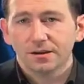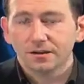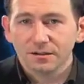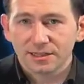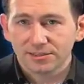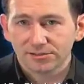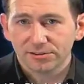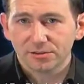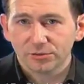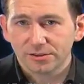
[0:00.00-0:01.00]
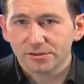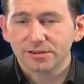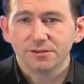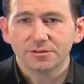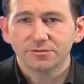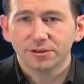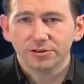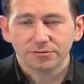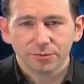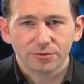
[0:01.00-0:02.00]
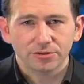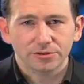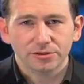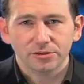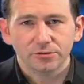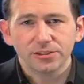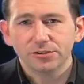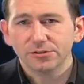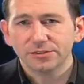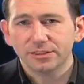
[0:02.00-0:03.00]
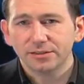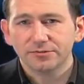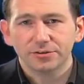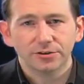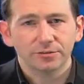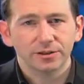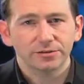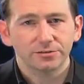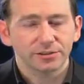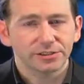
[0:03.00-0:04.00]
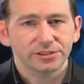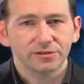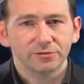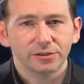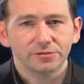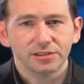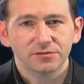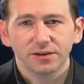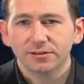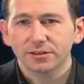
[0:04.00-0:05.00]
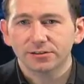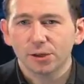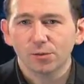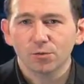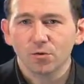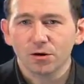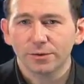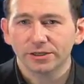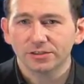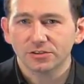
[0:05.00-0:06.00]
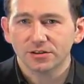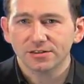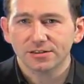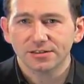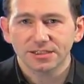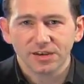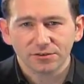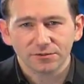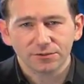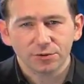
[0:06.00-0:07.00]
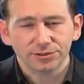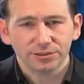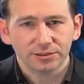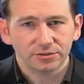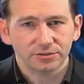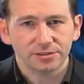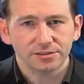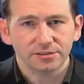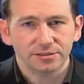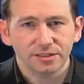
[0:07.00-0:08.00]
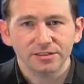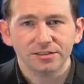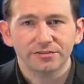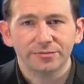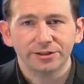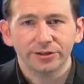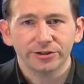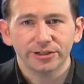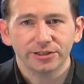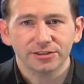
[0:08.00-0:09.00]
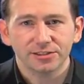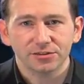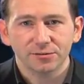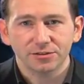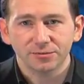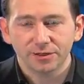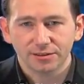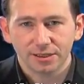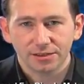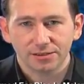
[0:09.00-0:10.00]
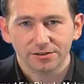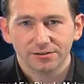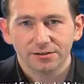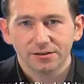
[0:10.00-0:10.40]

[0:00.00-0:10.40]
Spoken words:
And lastly this week, the Times of London reports that a research team funded by the British government has found that global warming has caused a sevenfold increase in cases of malaria on the slopes of Mount Kenya.